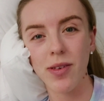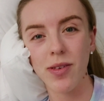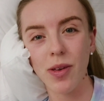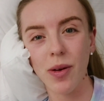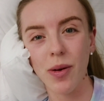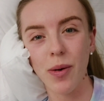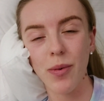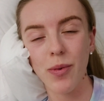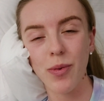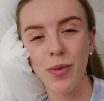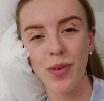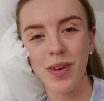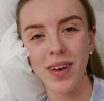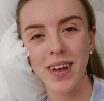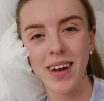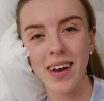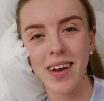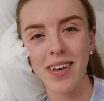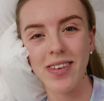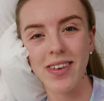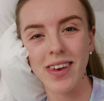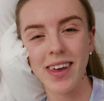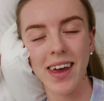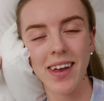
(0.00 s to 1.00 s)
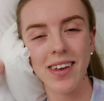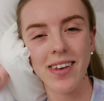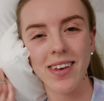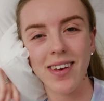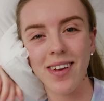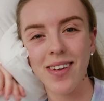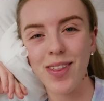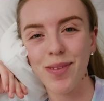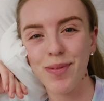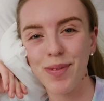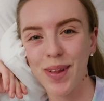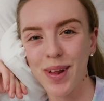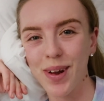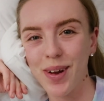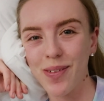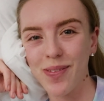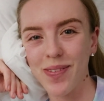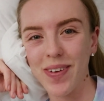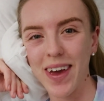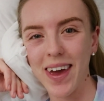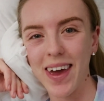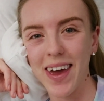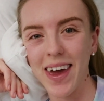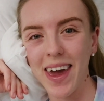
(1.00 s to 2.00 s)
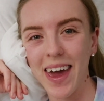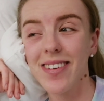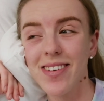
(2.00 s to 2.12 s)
So it was really nice to get to know them a little bit.